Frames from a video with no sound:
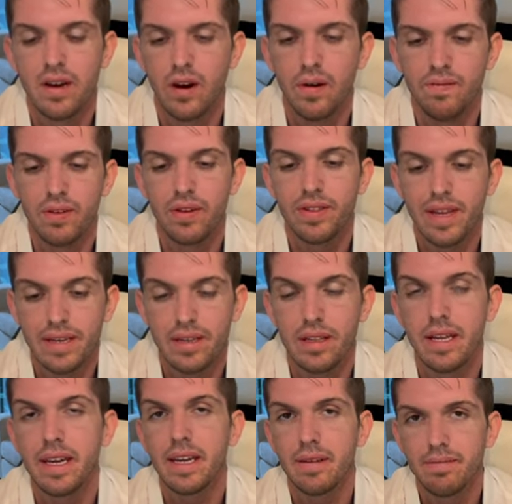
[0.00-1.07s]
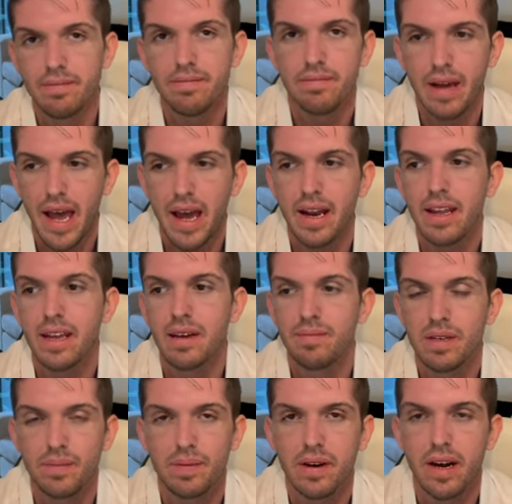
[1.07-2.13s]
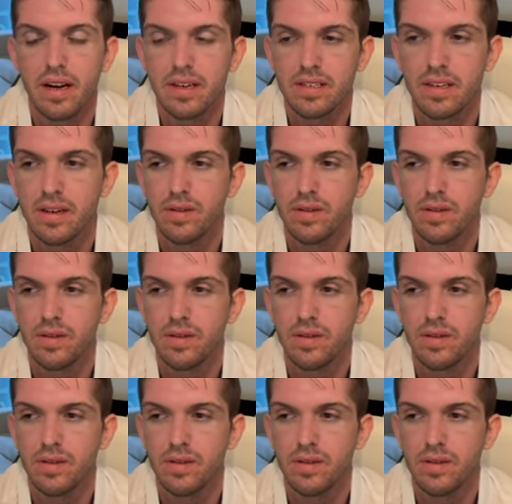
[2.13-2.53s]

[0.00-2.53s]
Hopefully they delay adding him to products.